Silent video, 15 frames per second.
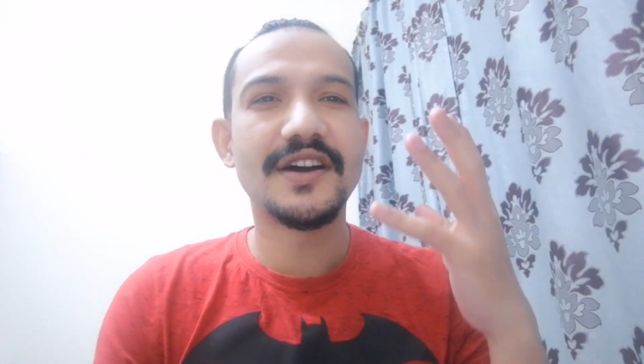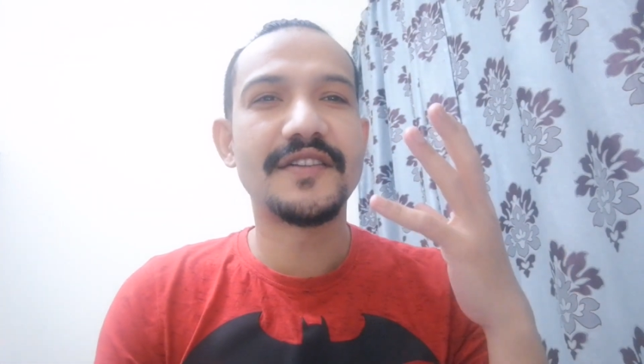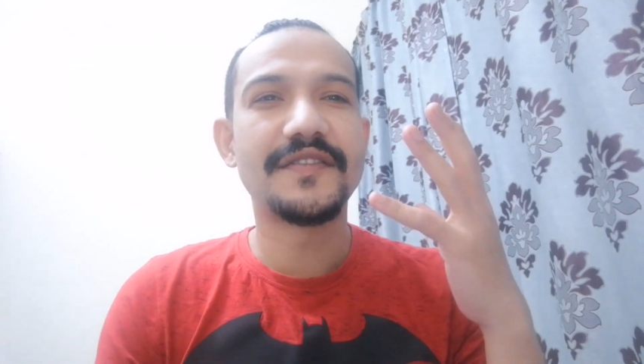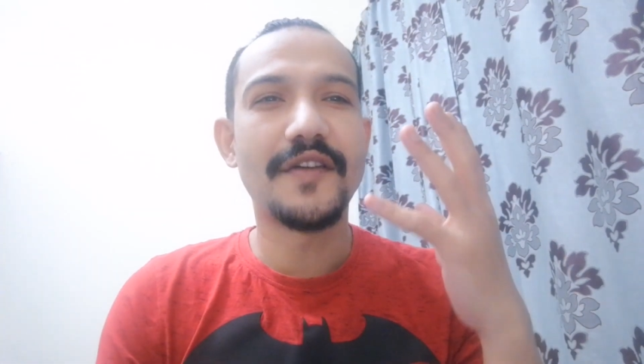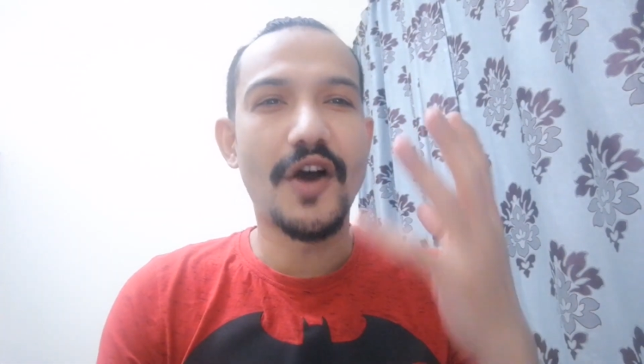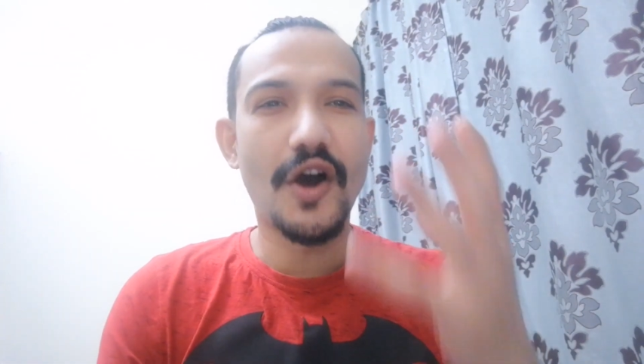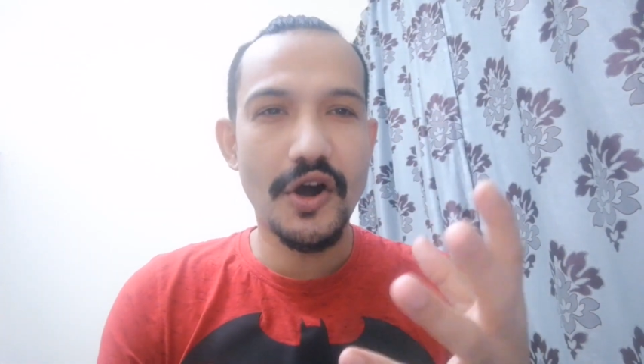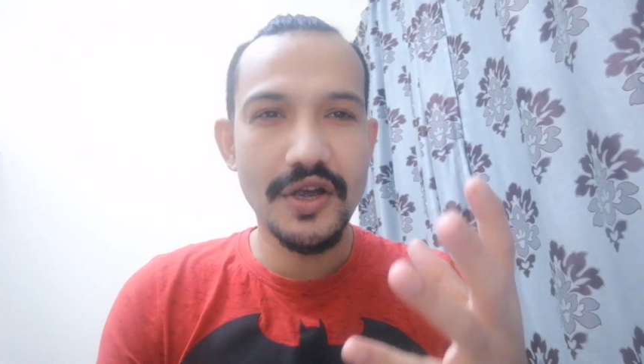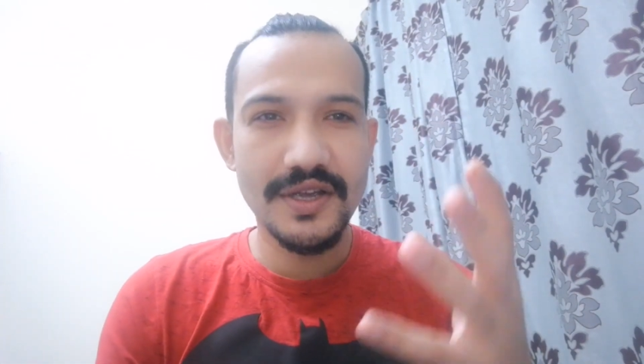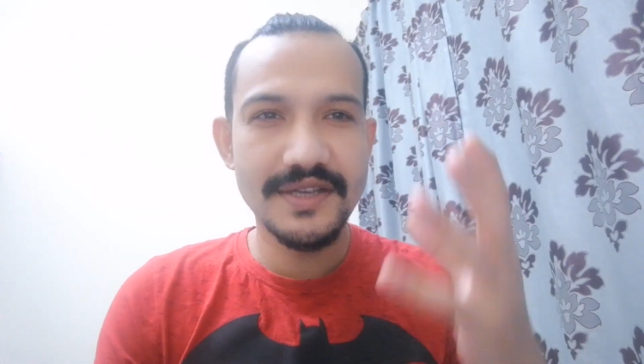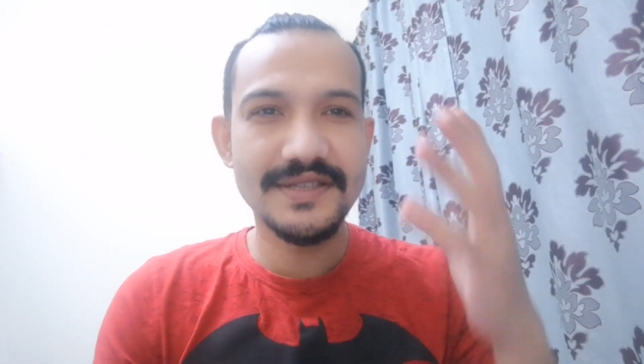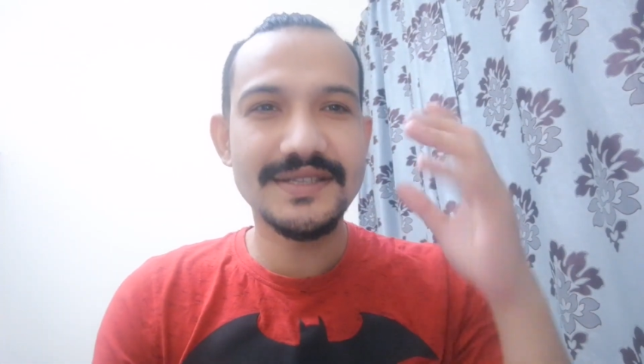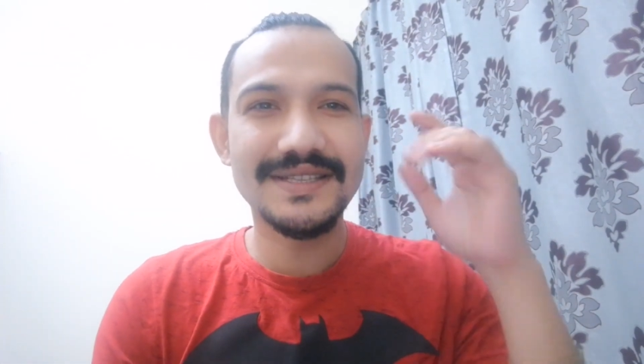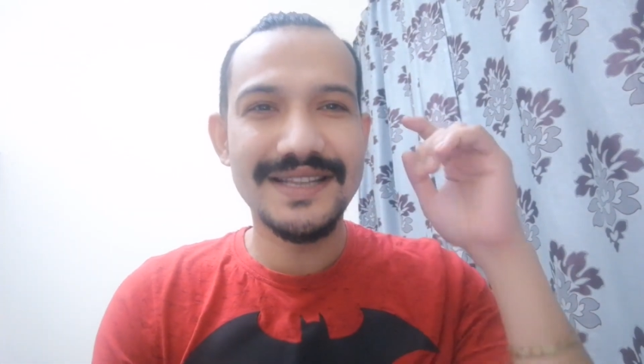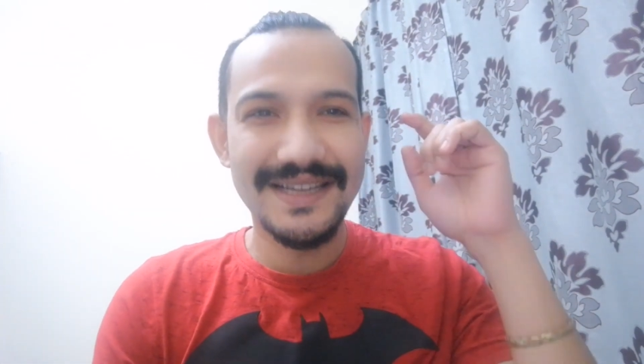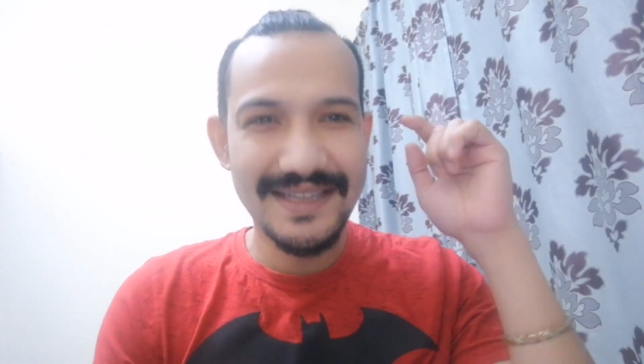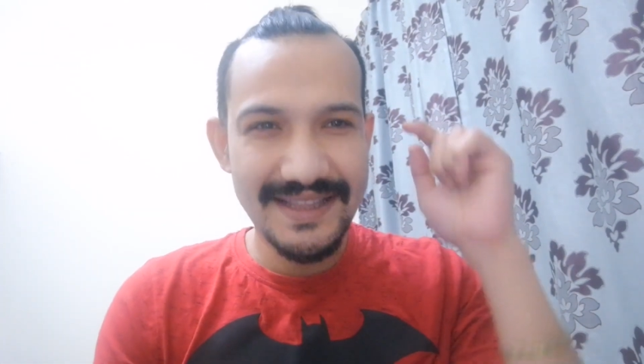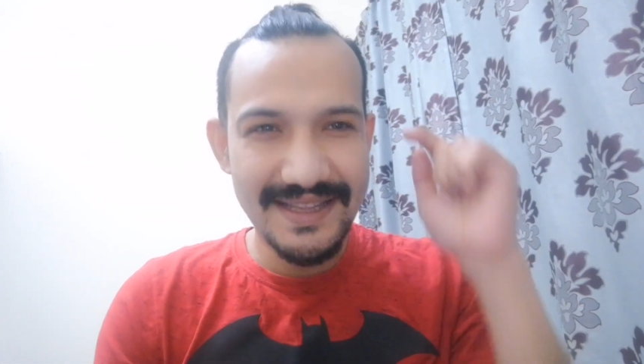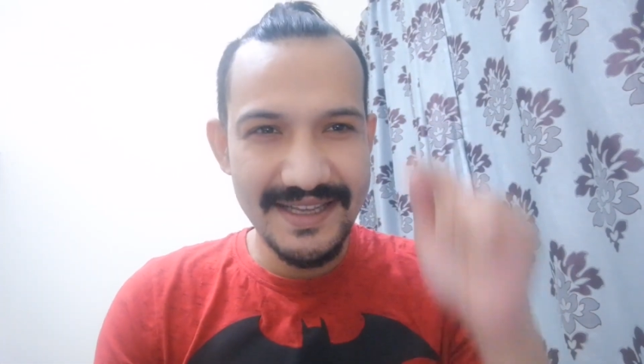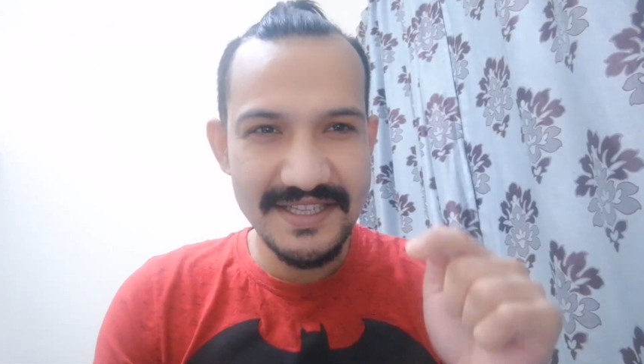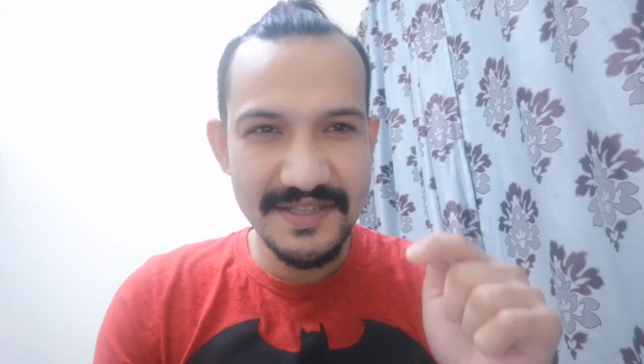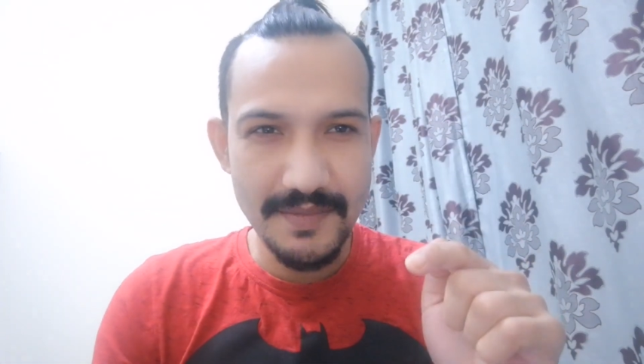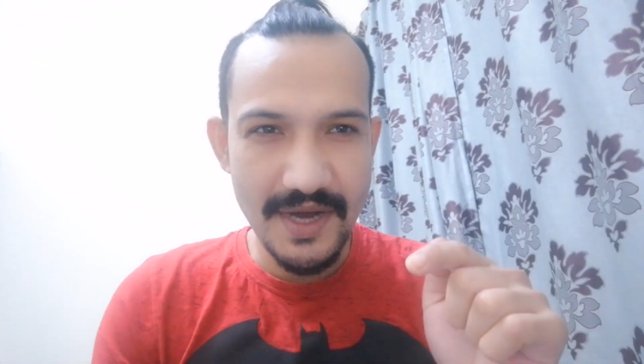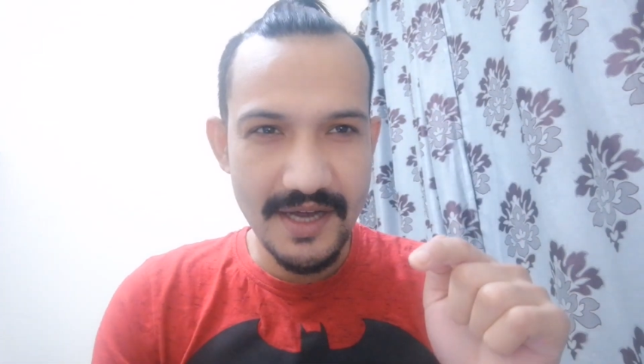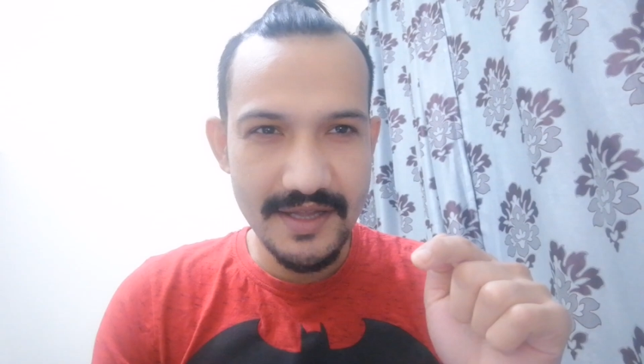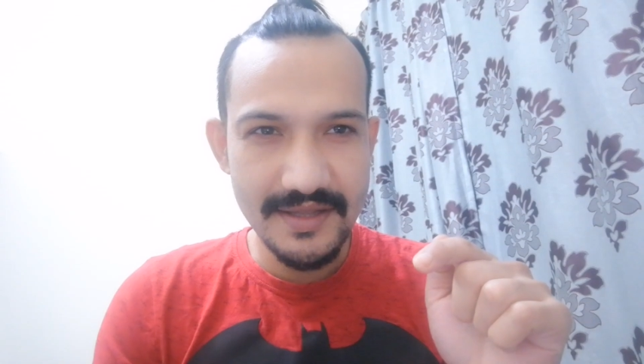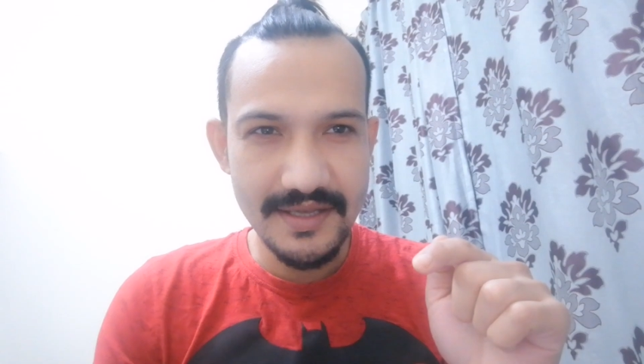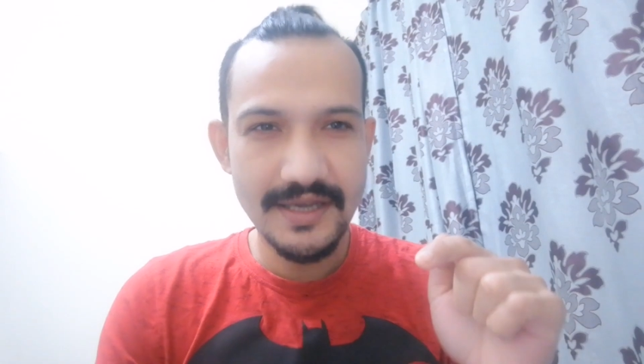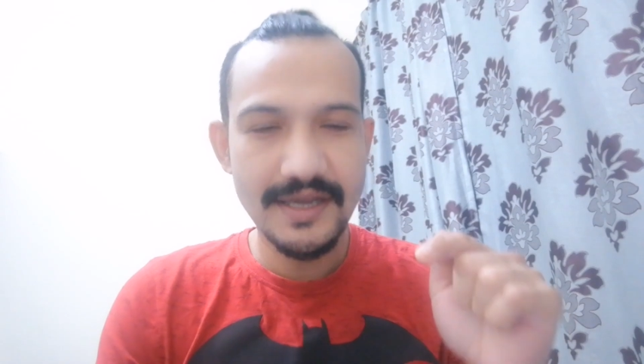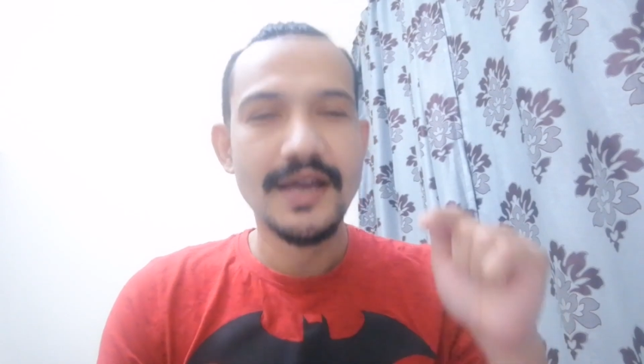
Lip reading: of August this month,